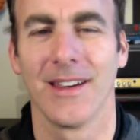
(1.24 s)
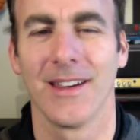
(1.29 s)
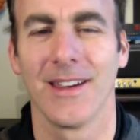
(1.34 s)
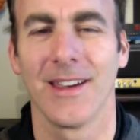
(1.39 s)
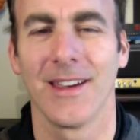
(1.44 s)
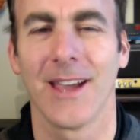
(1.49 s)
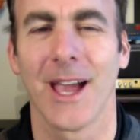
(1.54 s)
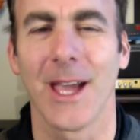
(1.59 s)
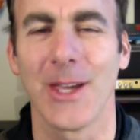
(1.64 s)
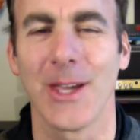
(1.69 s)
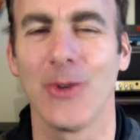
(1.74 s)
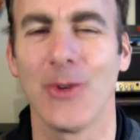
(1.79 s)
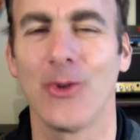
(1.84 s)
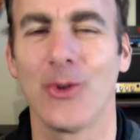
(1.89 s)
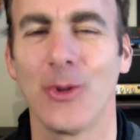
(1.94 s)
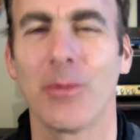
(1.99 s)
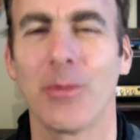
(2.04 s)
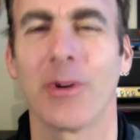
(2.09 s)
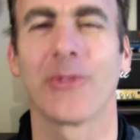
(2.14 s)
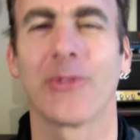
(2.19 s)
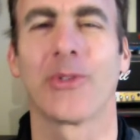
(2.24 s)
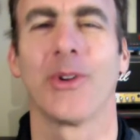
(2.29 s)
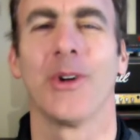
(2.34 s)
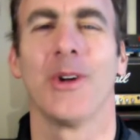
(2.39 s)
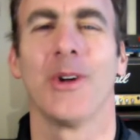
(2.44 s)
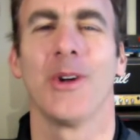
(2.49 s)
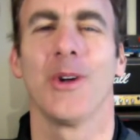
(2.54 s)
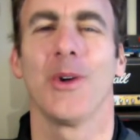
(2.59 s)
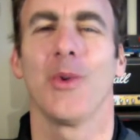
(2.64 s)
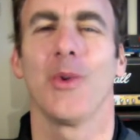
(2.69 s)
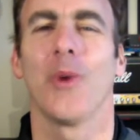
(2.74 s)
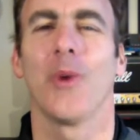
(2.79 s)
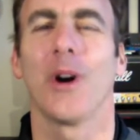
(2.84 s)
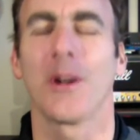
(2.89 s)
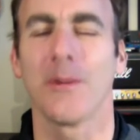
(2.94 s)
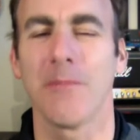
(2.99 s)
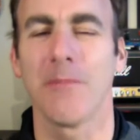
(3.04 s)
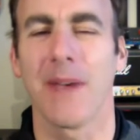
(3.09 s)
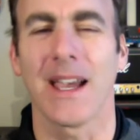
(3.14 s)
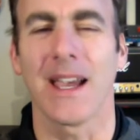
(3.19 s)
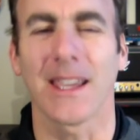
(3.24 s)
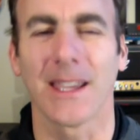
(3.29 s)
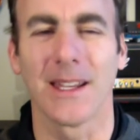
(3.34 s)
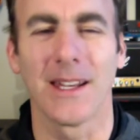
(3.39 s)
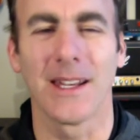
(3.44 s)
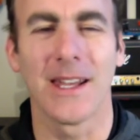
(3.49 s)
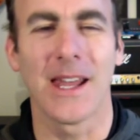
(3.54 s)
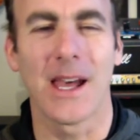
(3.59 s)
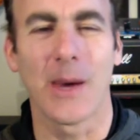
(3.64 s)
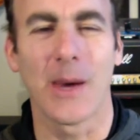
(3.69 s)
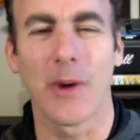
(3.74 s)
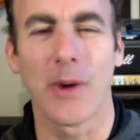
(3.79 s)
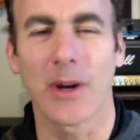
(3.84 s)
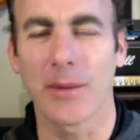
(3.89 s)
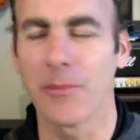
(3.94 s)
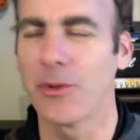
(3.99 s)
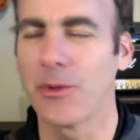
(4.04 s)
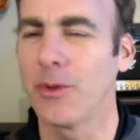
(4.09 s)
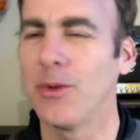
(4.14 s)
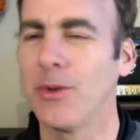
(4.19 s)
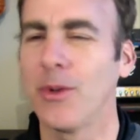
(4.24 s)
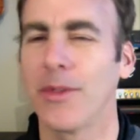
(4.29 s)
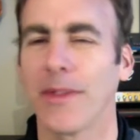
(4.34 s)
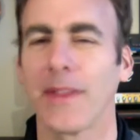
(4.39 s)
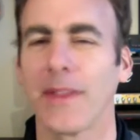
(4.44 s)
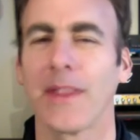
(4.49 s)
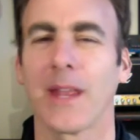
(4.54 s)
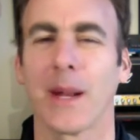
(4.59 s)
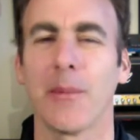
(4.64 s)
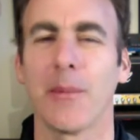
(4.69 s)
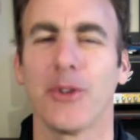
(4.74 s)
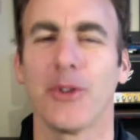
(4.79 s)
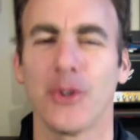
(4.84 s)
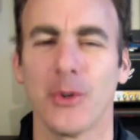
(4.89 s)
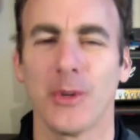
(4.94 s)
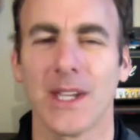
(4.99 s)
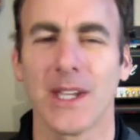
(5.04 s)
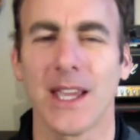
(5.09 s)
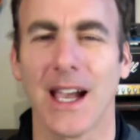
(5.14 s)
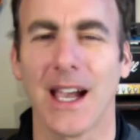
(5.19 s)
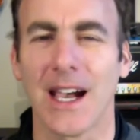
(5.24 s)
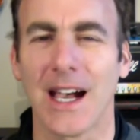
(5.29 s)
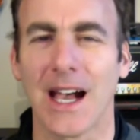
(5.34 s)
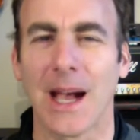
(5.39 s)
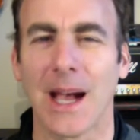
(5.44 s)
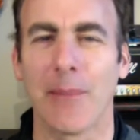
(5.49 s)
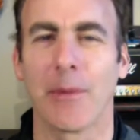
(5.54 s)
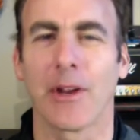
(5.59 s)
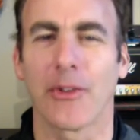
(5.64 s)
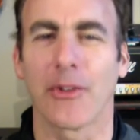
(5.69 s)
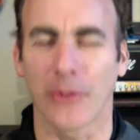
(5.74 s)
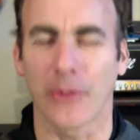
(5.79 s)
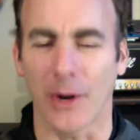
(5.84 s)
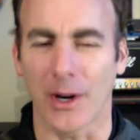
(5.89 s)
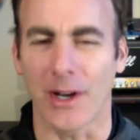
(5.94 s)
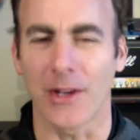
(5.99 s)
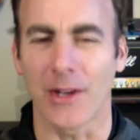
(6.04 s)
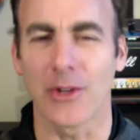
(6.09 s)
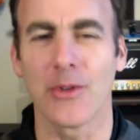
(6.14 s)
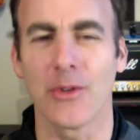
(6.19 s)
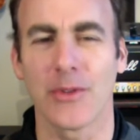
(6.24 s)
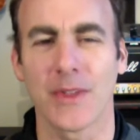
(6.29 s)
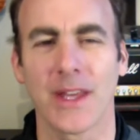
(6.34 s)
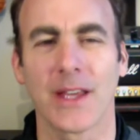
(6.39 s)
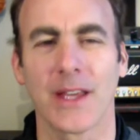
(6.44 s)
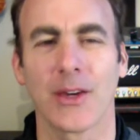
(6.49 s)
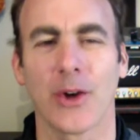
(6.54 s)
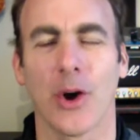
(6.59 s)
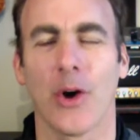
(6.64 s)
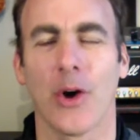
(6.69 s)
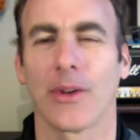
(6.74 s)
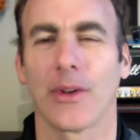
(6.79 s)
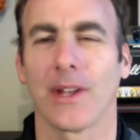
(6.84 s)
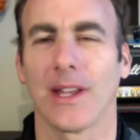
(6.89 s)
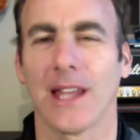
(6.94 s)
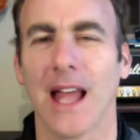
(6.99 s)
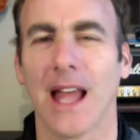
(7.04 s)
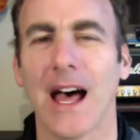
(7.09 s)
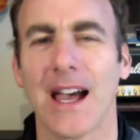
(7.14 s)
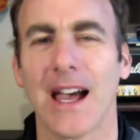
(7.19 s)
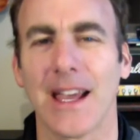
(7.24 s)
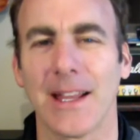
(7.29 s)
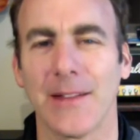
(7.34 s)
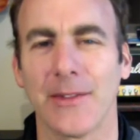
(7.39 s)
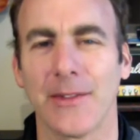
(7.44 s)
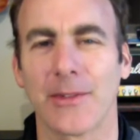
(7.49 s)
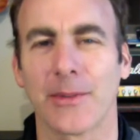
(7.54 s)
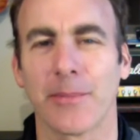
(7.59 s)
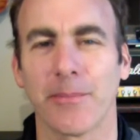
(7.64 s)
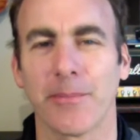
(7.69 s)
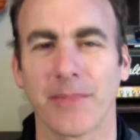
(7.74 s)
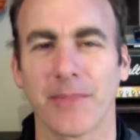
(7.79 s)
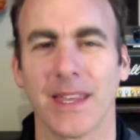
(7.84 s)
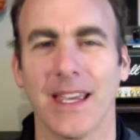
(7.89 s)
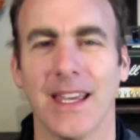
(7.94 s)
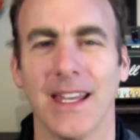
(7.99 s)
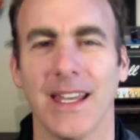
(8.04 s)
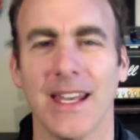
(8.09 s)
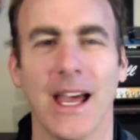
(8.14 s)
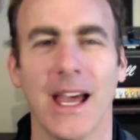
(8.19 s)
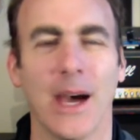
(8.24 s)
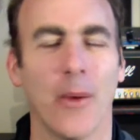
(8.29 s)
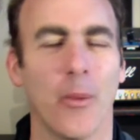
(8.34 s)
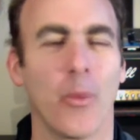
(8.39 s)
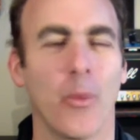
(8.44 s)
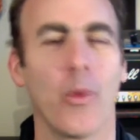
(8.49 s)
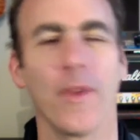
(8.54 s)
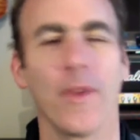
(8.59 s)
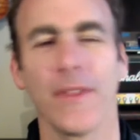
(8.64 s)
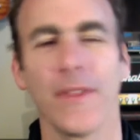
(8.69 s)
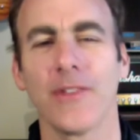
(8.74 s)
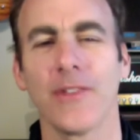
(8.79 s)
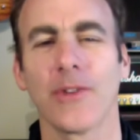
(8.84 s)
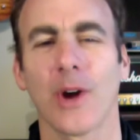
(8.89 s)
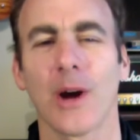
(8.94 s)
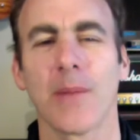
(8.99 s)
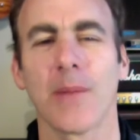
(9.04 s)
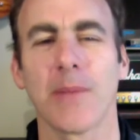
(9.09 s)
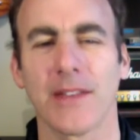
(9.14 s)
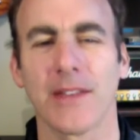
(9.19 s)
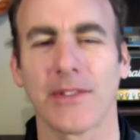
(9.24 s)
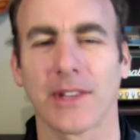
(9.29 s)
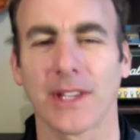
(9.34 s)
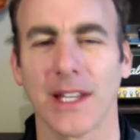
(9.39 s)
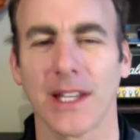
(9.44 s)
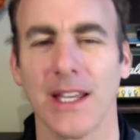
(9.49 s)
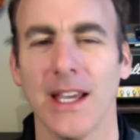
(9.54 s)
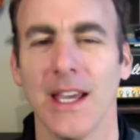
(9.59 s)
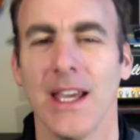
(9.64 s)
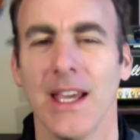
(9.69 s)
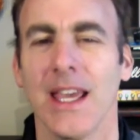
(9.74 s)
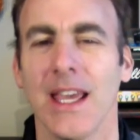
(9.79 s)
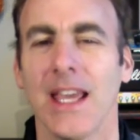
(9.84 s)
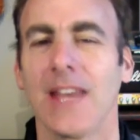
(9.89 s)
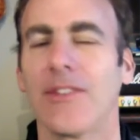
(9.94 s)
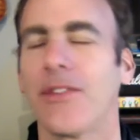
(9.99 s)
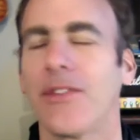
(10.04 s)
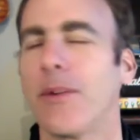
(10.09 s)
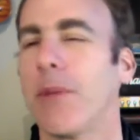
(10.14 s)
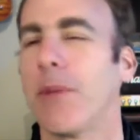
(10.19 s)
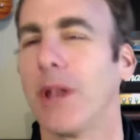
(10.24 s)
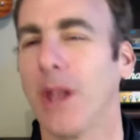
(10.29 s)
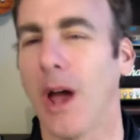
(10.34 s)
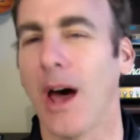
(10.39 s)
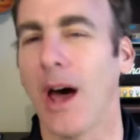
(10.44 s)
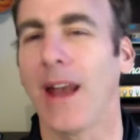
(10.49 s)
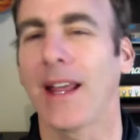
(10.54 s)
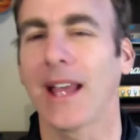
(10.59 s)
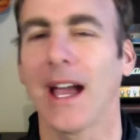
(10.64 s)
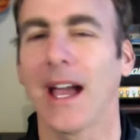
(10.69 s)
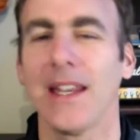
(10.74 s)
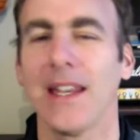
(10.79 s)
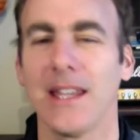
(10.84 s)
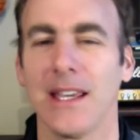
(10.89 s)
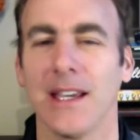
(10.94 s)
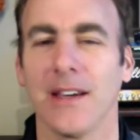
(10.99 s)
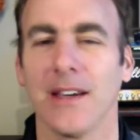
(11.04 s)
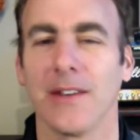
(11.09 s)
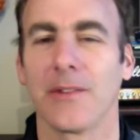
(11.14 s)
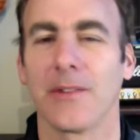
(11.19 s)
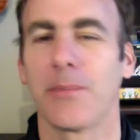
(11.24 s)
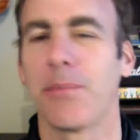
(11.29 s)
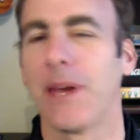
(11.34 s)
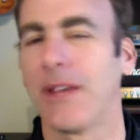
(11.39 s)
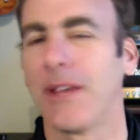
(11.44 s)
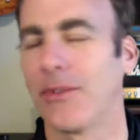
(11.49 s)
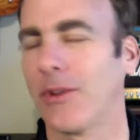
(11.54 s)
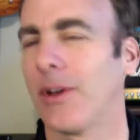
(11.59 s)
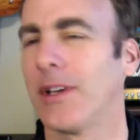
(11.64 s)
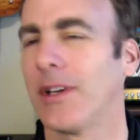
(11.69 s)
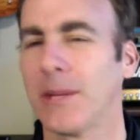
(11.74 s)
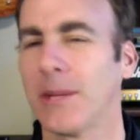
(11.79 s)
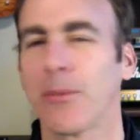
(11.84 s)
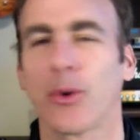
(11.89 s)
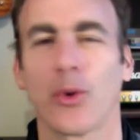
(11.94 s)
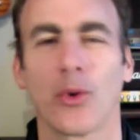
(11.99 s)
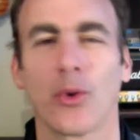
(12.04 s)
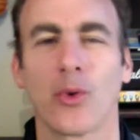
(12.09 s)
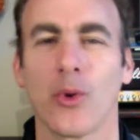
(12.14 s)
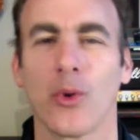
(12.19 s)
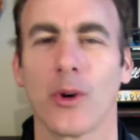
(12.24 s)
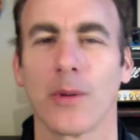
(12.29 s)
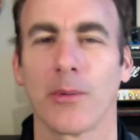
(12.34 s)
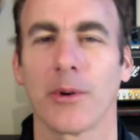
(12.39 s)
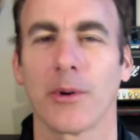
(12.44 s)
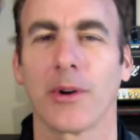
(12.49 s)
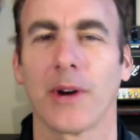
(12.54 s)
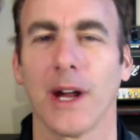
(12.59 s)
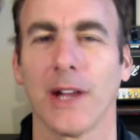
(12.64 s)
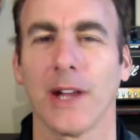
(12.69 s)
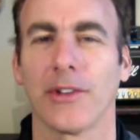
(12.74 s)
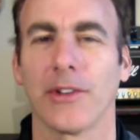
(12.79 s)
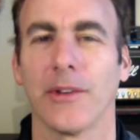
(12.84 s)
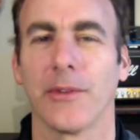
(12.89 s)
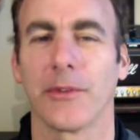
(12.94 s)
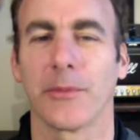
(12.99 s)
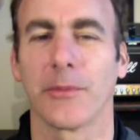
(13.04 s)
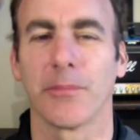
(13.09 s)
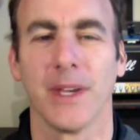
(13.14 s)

Hey YouTubers, welcome back and welcome to a new thing that I'm doing. I'm going to start a new thing called lines. And what these are basically is they're melodic ideas based on typical chord progressions.